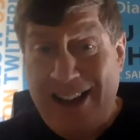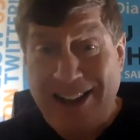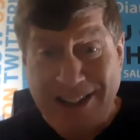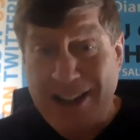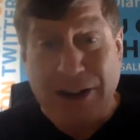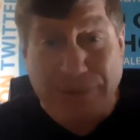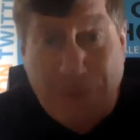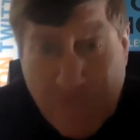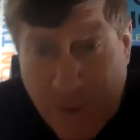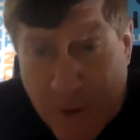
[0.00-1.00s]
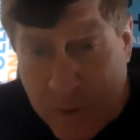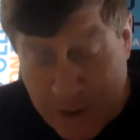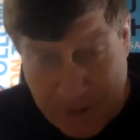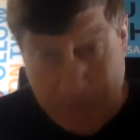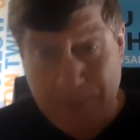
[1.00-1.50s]
I just got off the phone
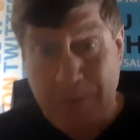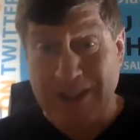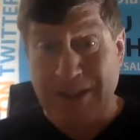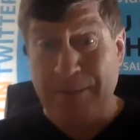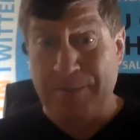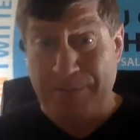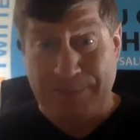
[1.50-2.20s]
with some